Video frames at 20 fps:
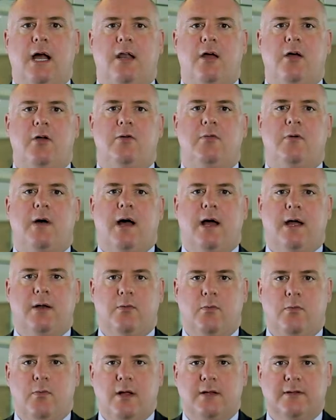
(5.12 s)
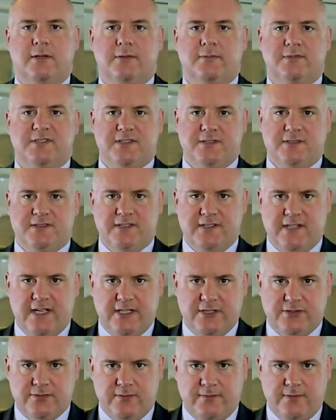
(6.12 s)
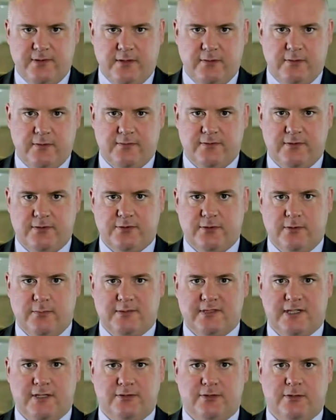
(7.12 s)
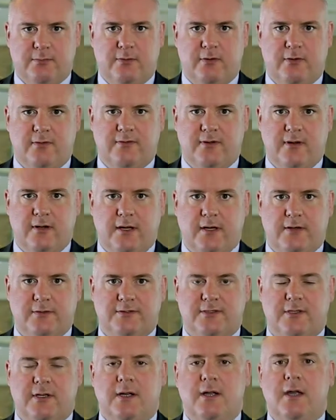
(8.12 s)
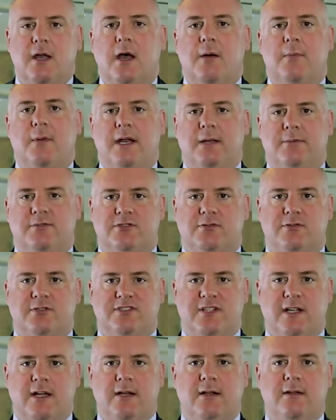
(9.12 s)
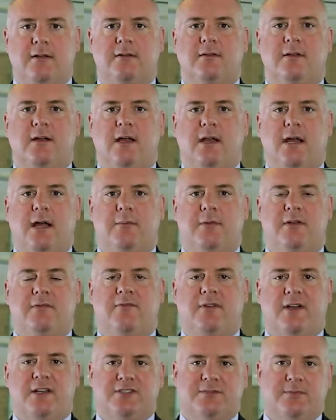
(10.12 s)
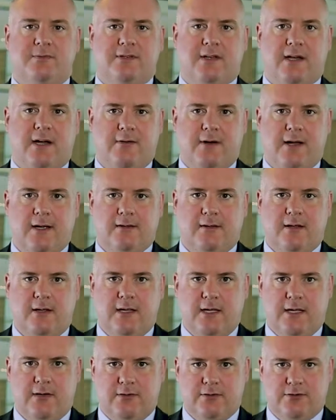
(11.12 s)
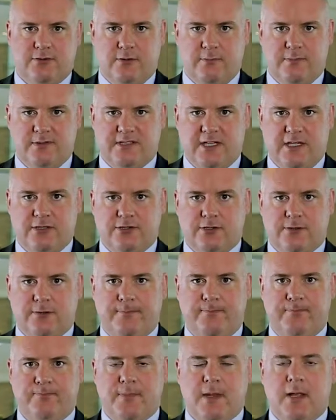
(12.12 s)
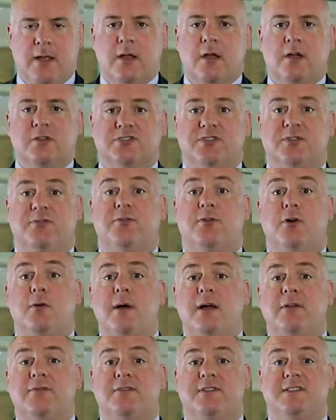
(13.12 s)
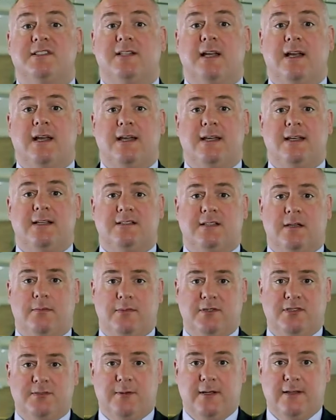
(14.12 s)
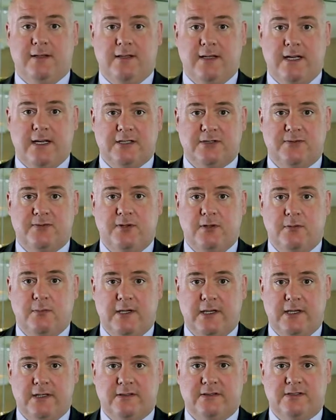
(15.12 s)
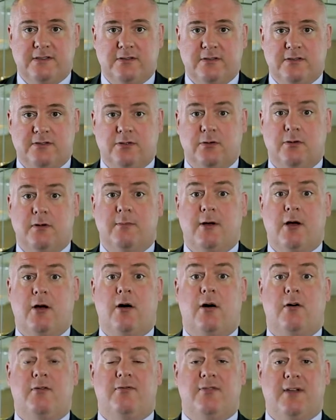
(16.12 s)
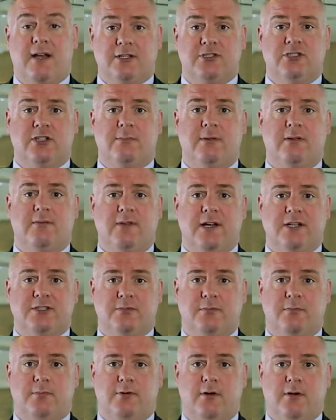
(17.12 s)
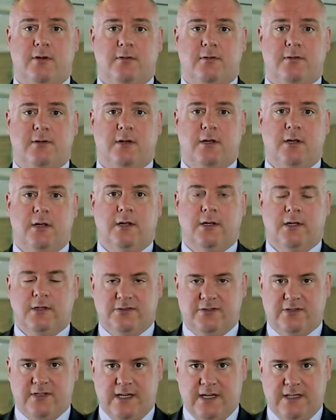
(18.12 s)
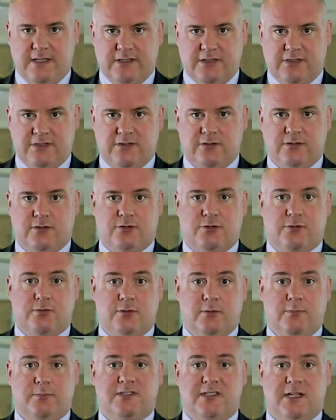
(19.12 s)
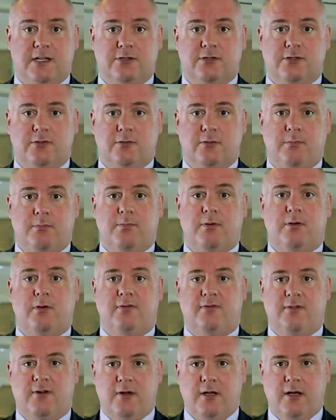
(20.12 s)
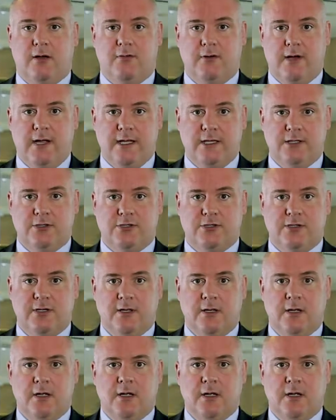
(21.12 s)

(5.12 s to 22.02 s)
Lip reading: Hello and welcome to today's review of the True Potential portfolios. My name is Chris Leyland and I'm an investment director here at True Potential. So the format for today is that I'm going to spend the next few minutes talking about our flagship investment product. So that is the True Potential portfolio range.